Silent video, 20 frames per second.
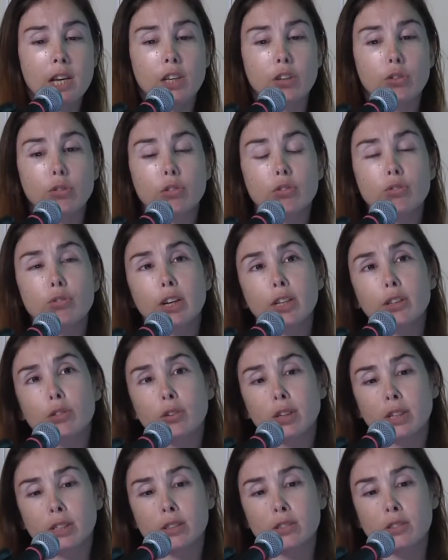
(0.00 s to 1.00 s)
You could try to
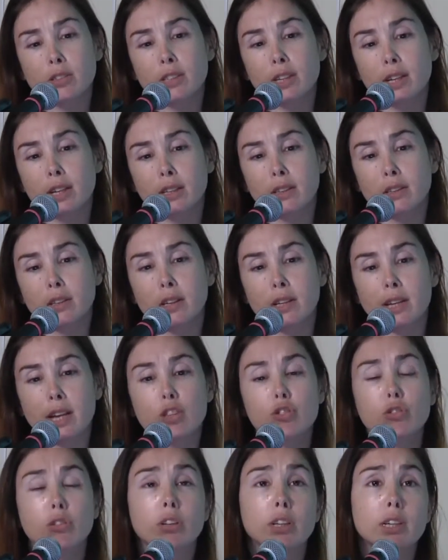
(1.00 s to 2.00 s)
understand the
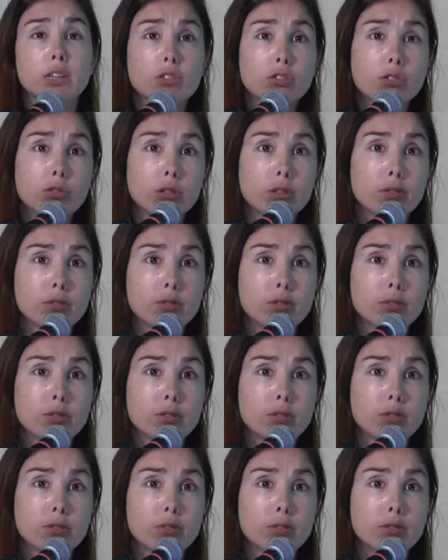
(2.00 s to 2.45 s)
natural history